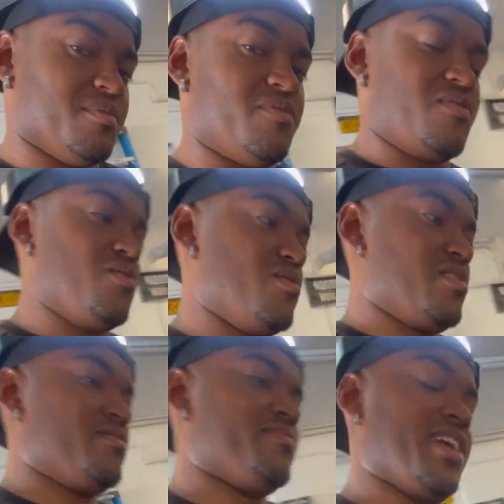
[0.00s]

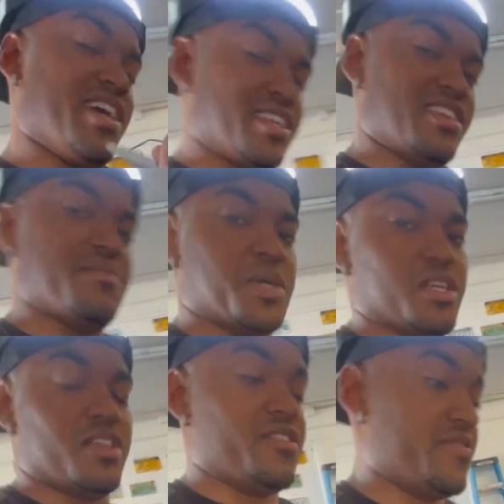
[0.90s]
before, and in the
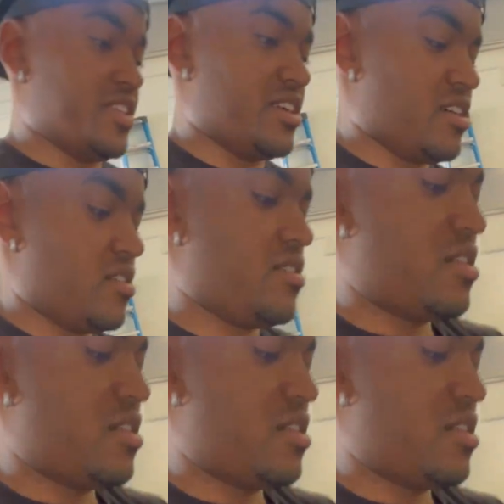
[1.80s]
middle of the video.